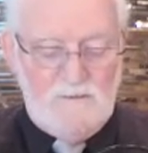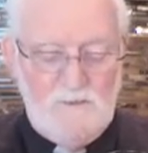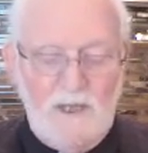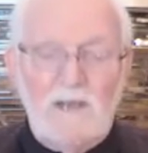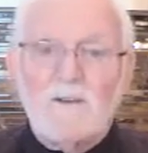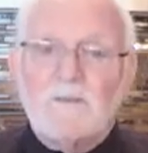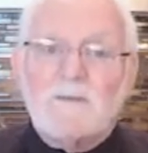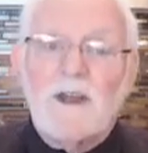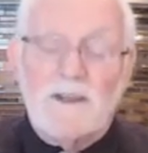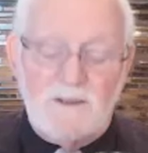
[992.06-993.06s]
Beloved
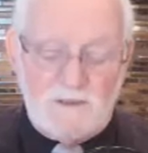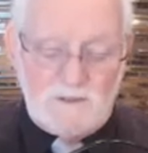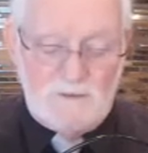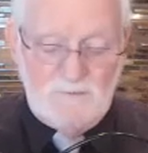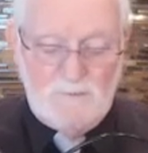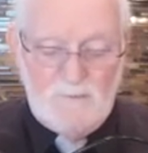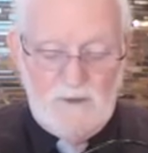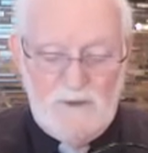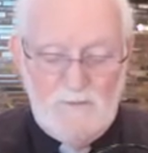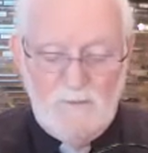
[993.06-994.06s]
friends,
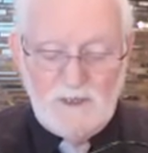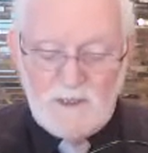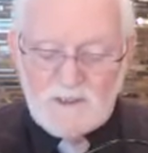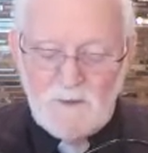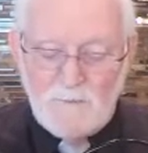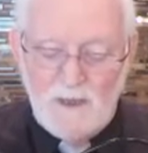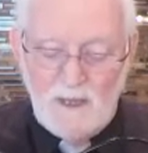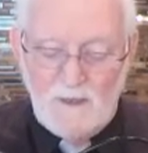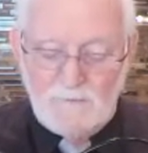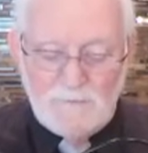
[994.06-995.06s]
because of my
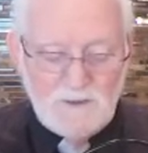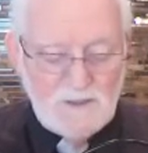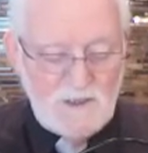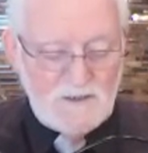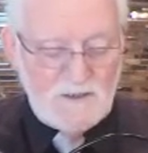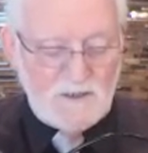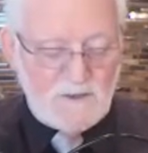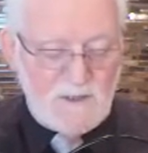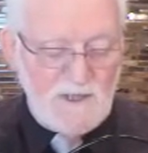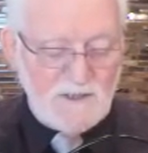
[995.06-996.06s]
love for Jesus
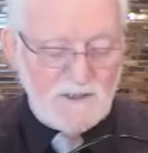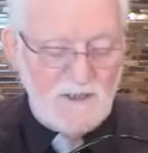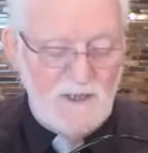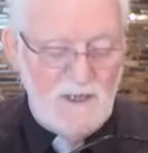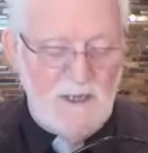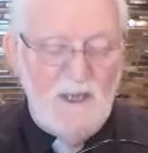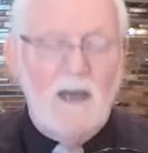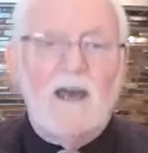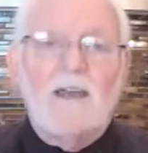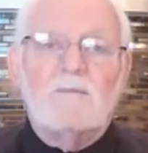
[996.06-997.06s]
Christ,
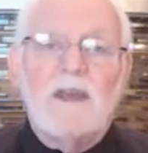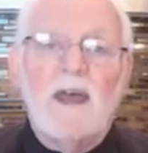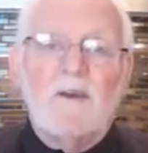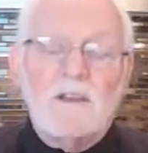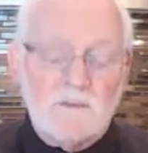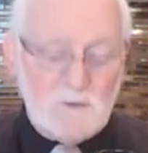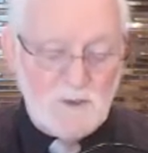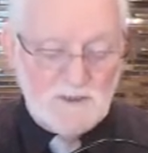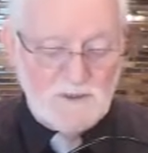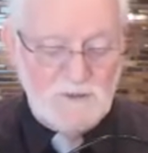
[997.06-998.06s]
I am now his
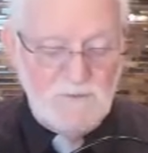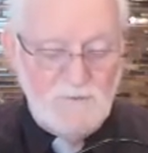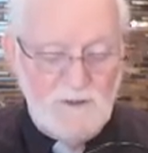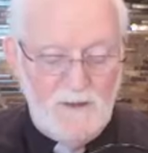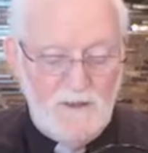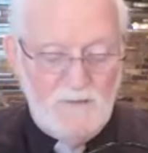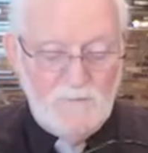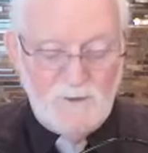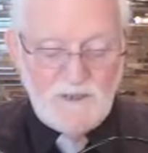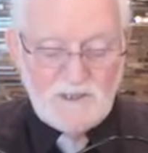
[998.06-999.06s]
prisoner
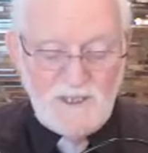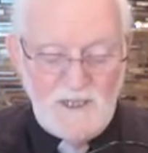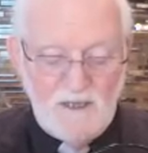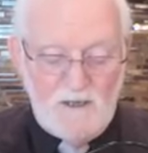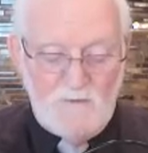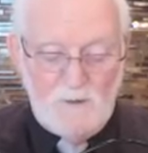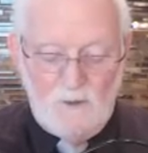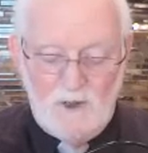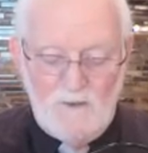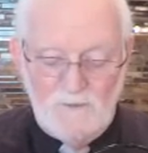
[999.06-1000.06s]
for the sake of
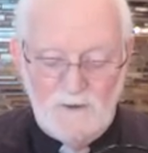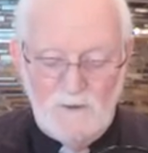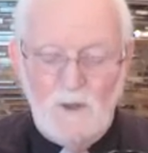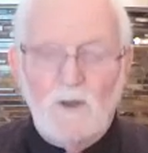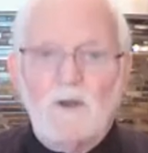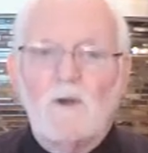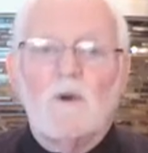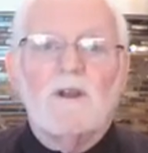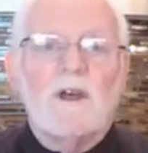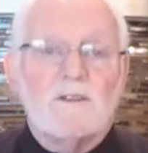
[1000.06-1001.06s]
all of you who
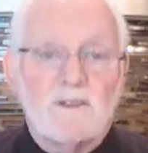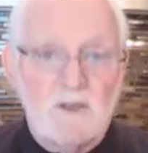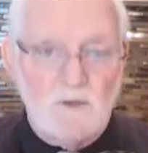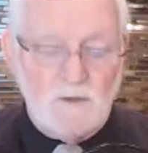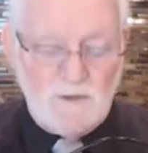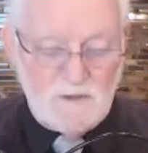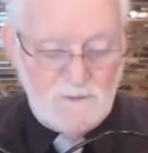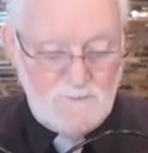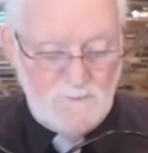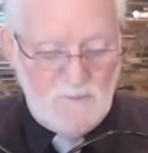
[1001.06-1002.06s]
are not Jews,
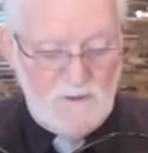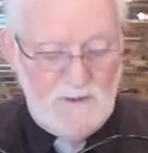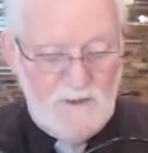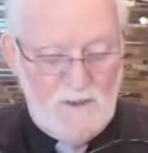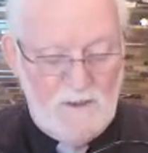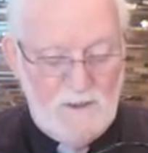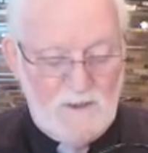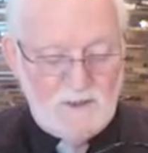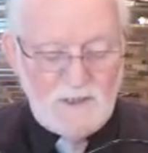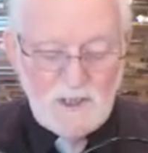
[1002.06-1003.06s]

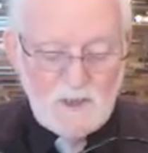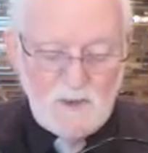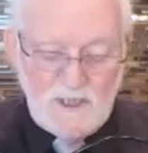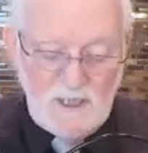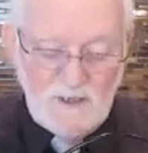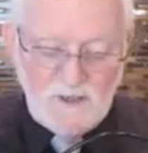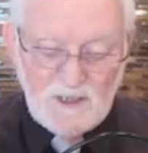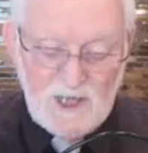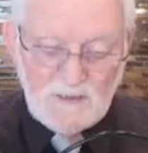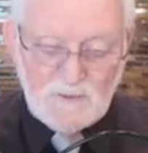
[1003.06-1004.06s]
so that you will hear the
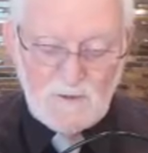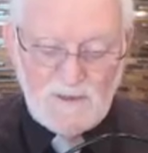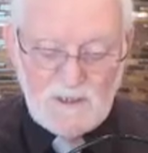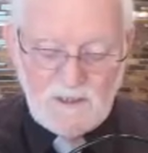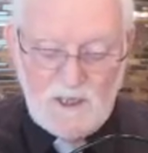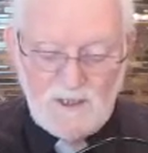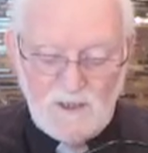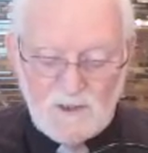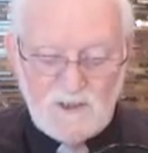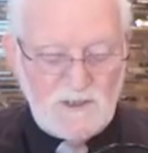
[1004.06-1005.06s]
gospel that God
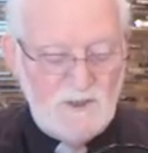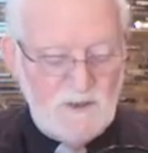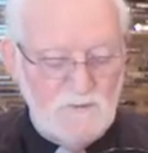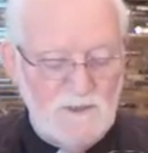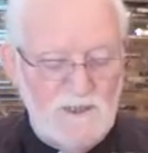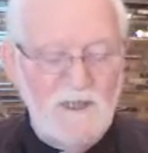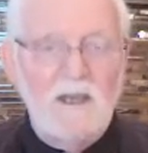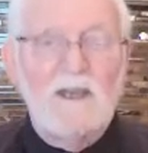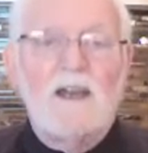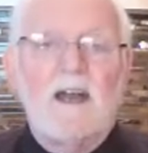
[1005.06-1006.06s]
entrusted to me
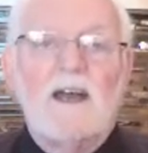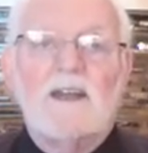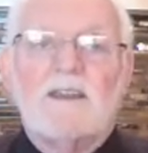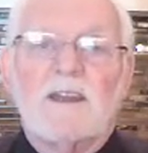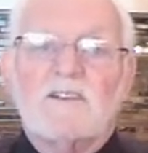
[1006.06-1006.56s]
and that I